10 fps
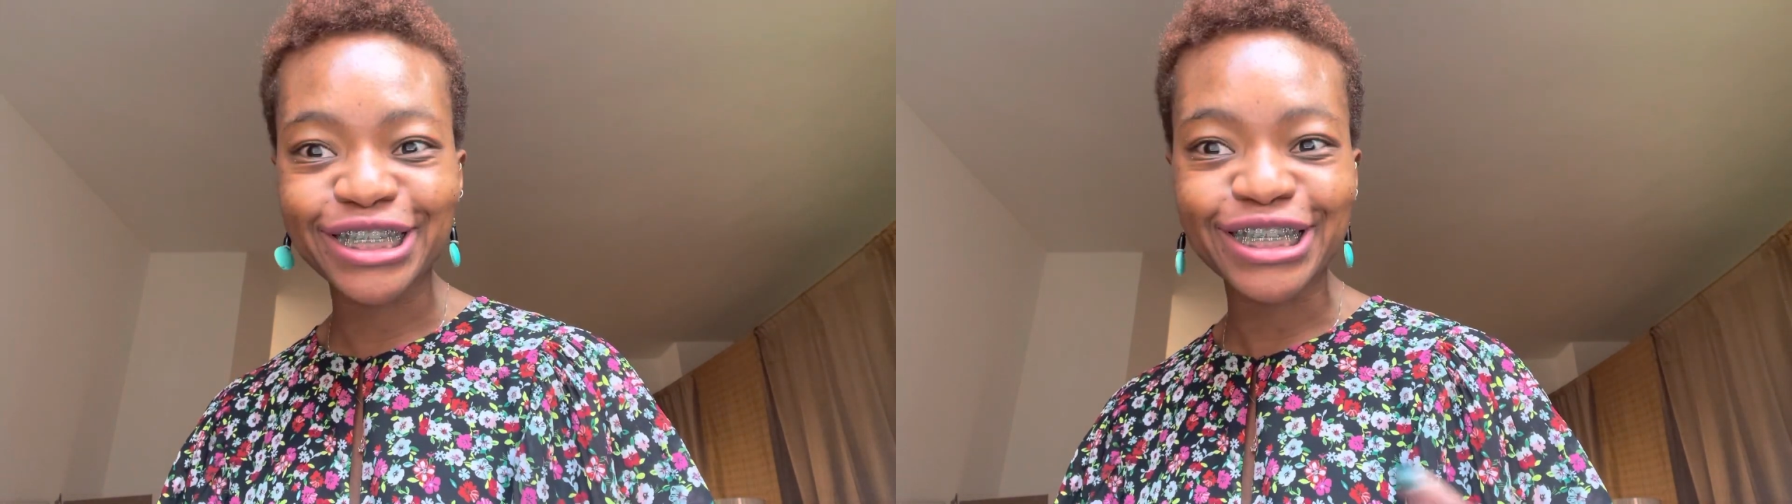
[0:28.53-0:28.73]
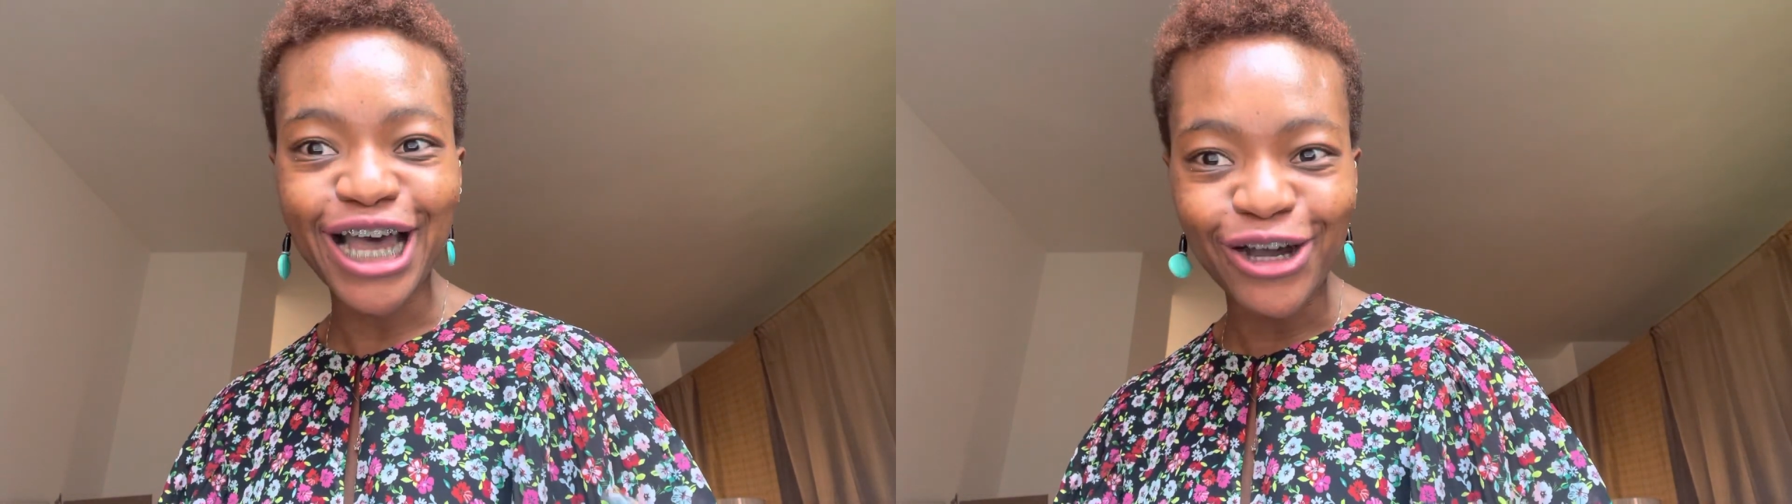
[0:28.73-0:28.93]

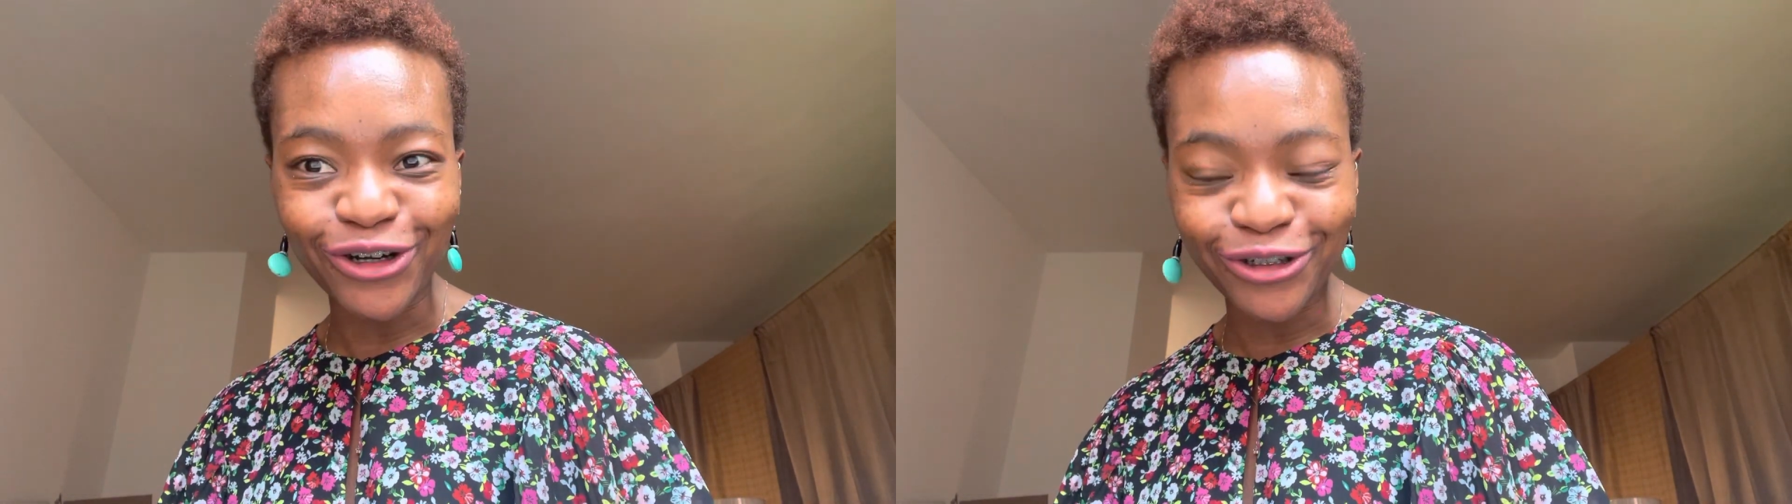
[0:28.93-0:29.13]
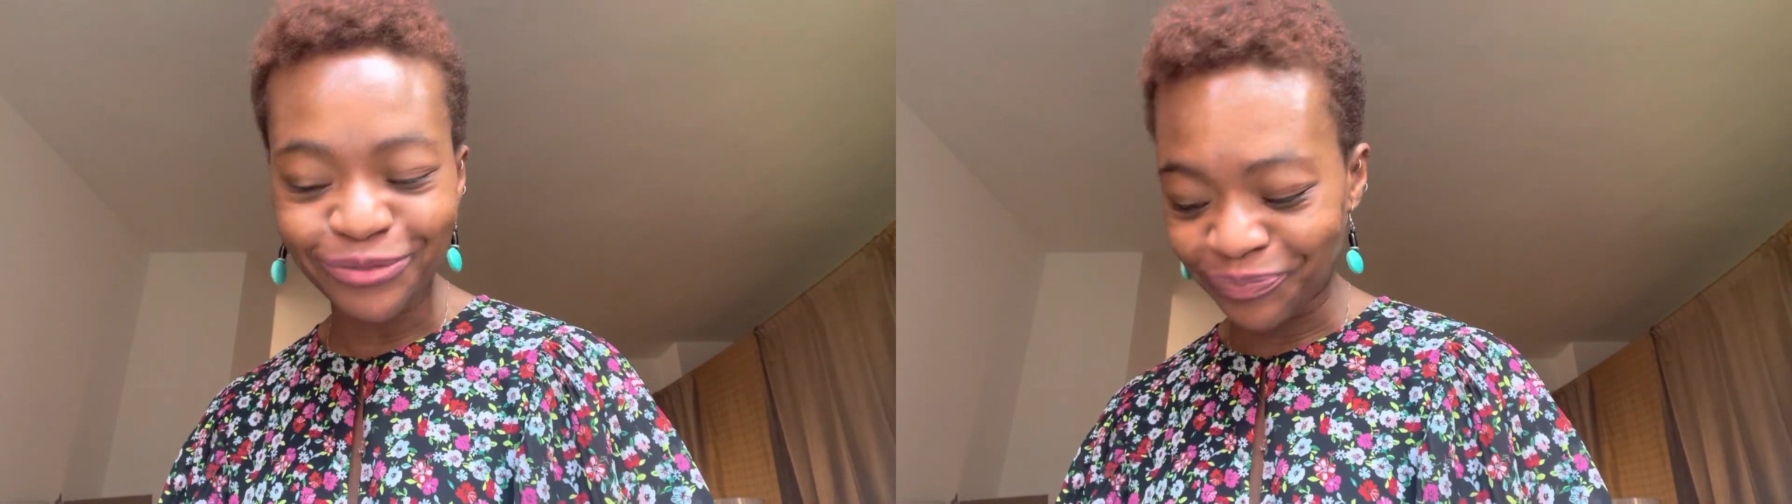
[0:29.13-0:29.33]

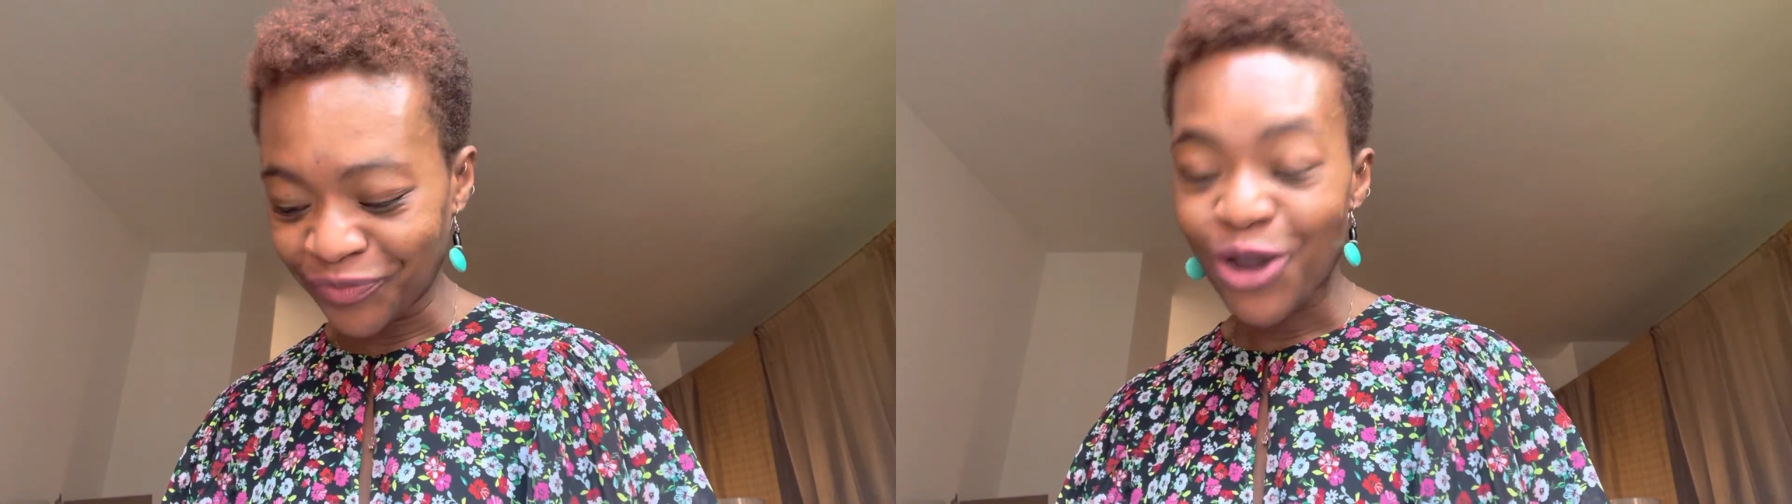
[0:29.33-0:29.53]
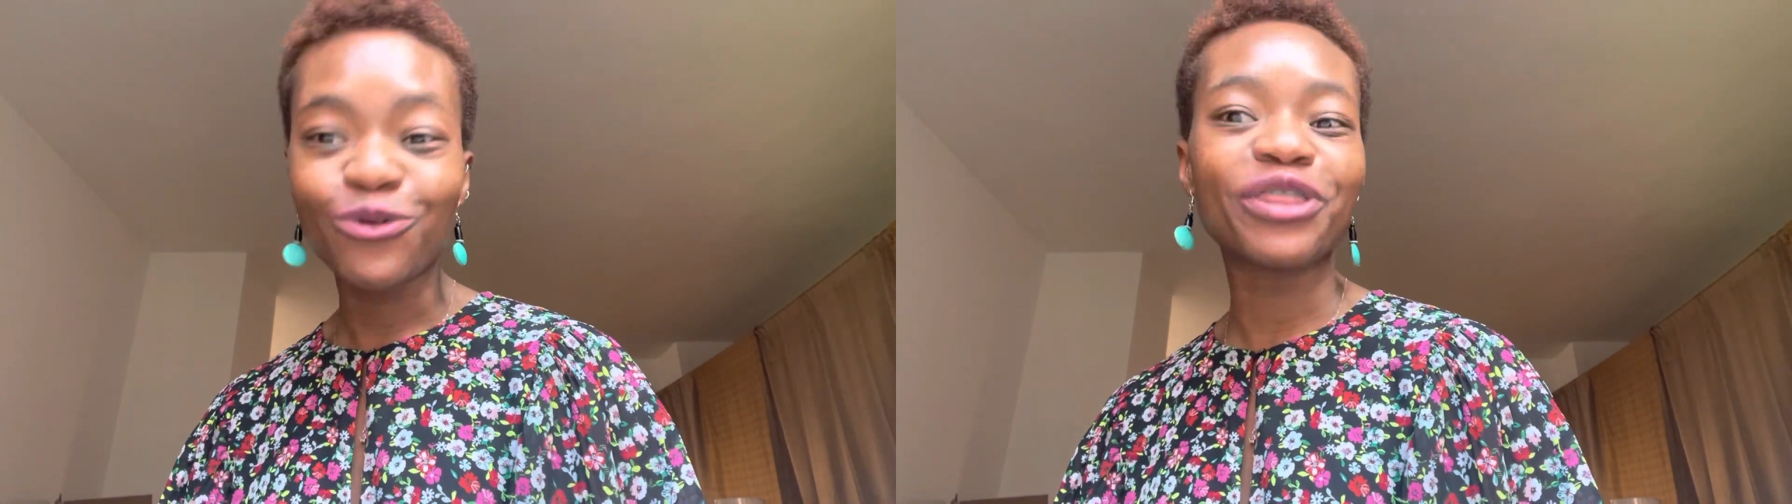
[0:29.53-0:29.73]
So
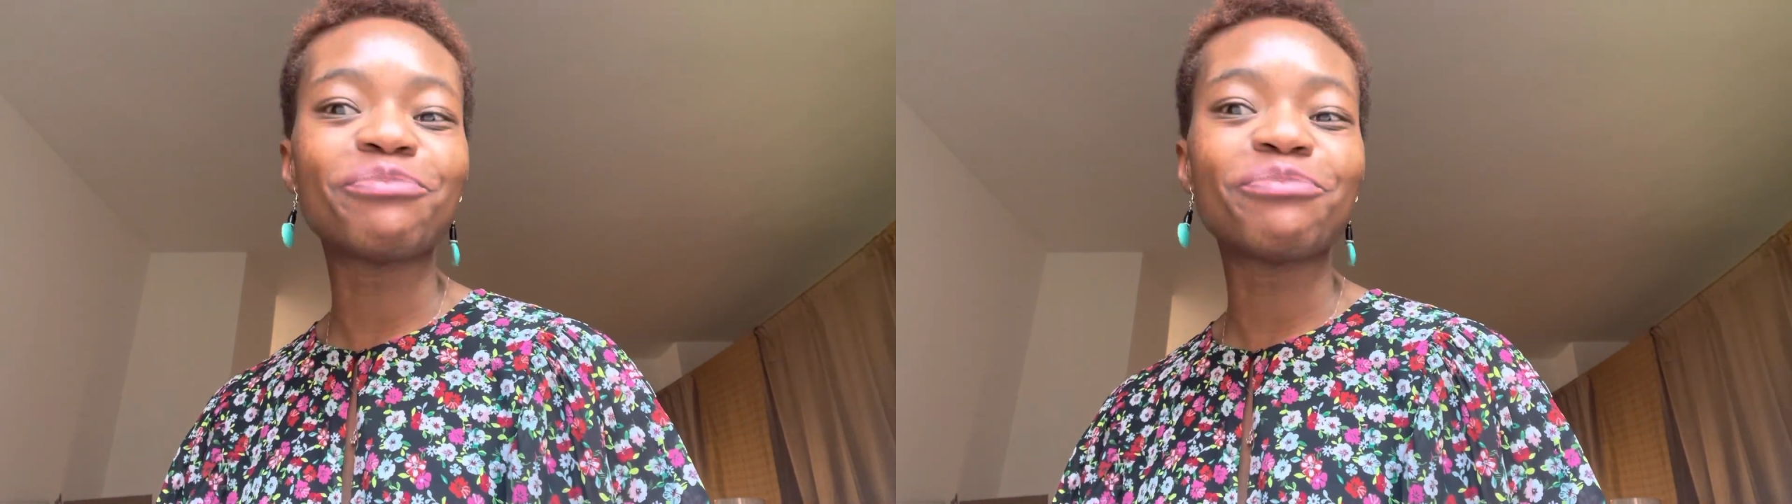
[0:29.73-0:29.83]
with